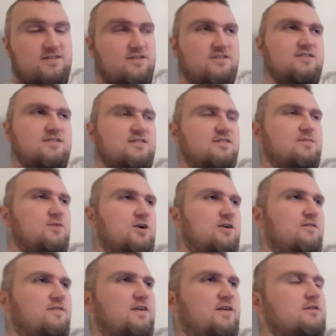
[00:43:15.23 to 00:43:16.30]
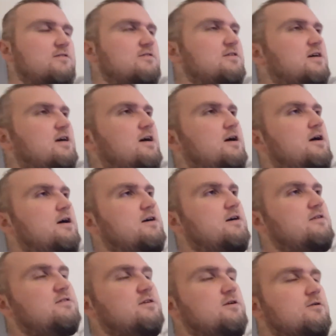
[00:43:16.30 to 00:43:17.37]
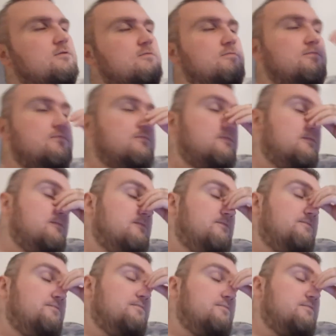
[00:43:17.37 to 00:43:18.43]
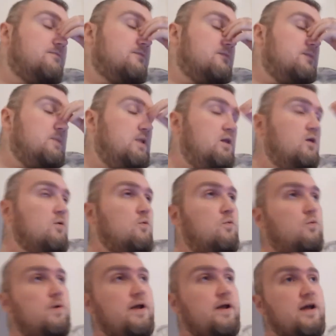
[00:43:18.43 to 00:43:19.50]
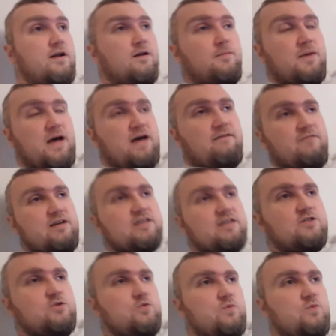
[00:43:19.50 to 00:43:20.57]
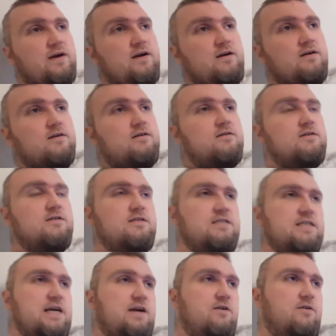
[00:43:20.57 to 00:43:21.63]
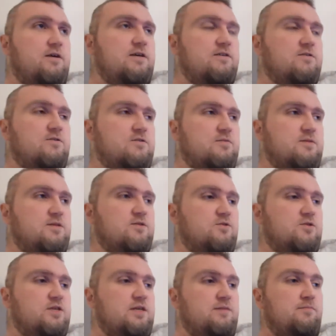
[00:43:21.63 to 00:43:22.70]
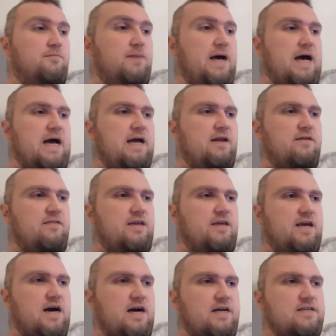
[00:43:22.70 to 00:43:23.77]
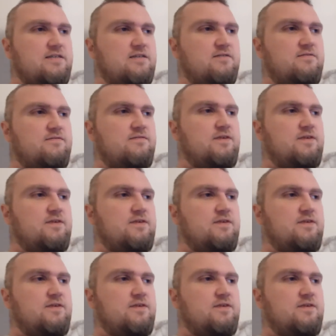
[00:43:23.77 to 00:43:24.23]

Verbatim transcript: 30 some odd affairs. So we end up having it to where Tara is ultimately looking bad in the eyes of